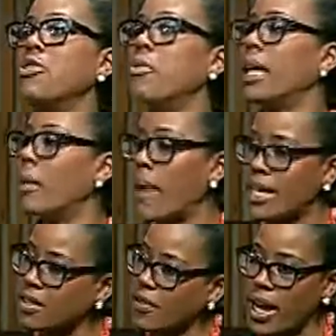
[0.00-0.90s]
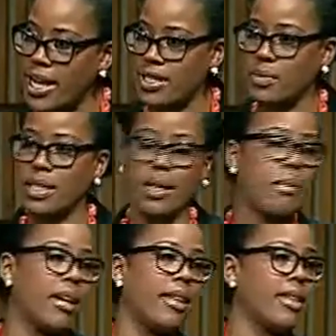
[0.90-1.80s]
being best friends with
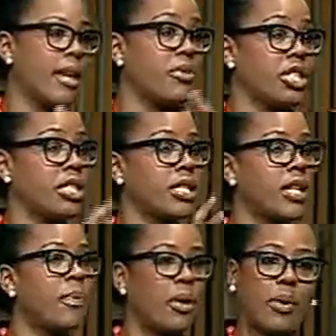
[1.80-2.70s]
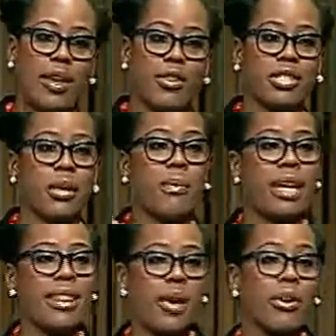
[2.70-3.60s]
somebody that they were just sleeping with or somebody
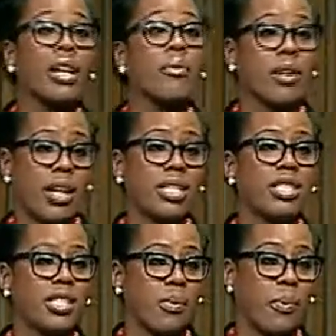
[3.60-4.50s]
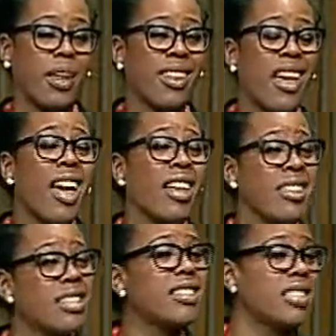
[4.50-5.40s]
they were in a relationship with. And
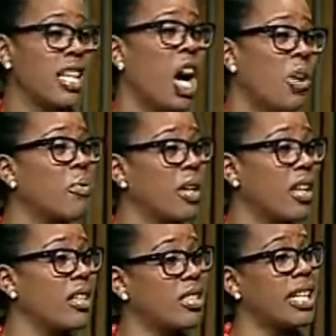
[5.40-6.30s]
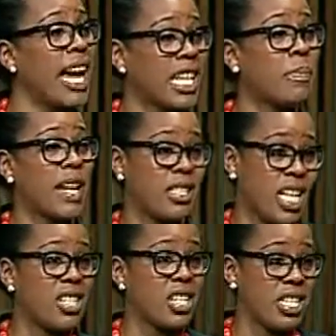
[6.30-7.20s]
this is an unrealistic
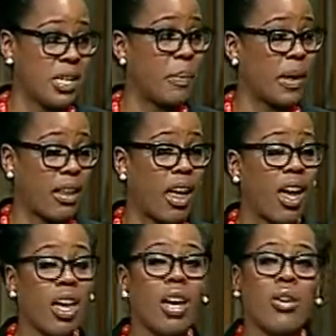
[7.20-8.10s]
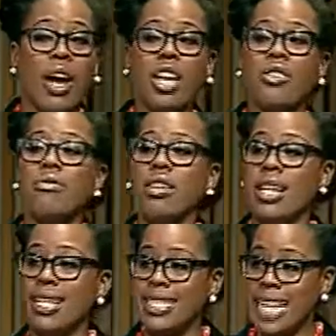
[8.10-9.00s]
expectation typically, right? You
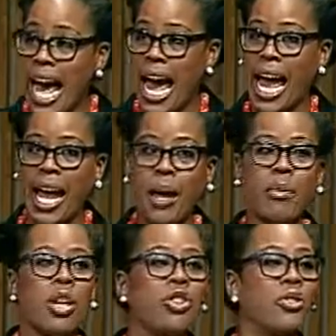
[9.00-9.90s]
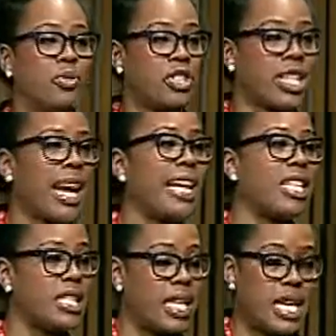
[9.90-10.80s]
need time to
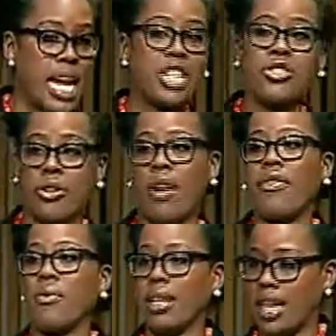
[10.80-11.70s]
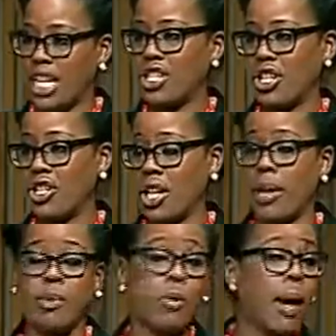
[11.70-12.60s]
change the nature of the relationship.
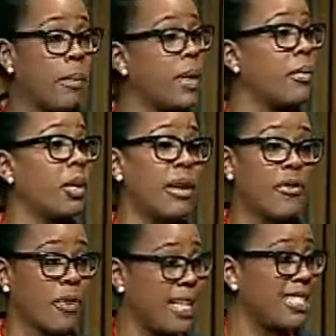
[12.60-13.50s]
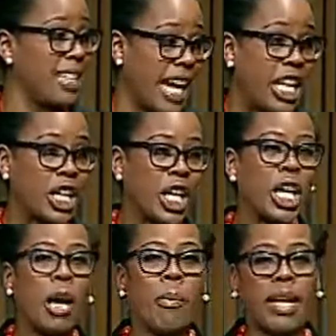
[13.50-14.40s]
You might be able to be friends later,
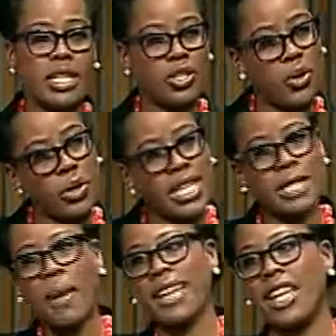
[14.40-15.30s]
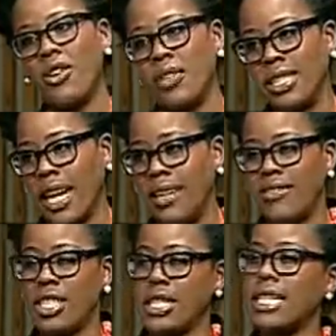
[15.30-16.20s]
but don't expect that you can kind of
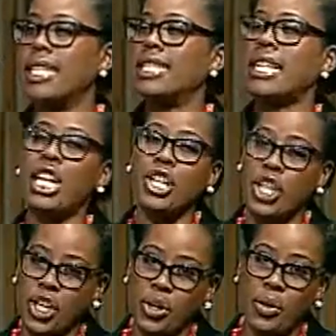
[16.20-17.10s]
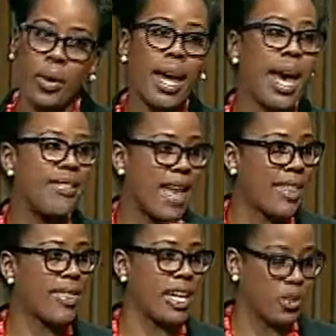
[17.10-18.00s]
just continue and
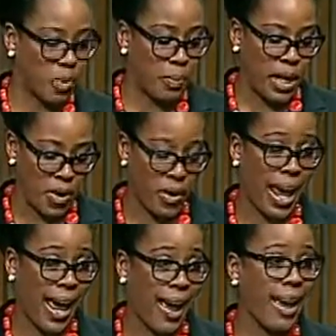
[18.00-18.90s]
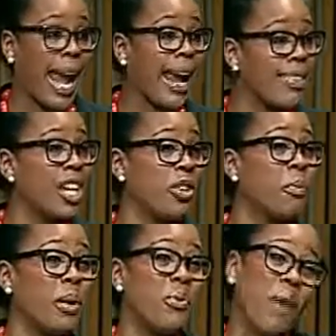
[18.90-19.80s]
that things will be okay and that you'll
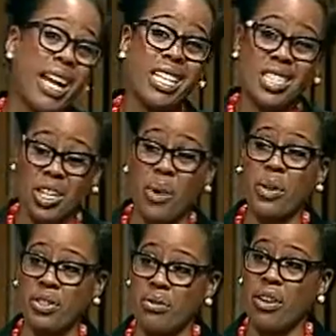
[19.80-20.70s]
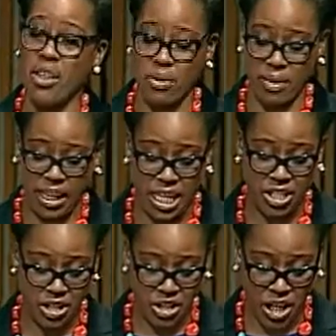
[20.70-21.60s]
be ready to go into another
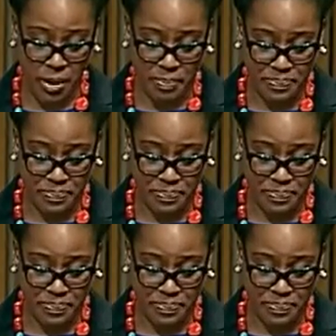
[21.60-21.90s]
relationship.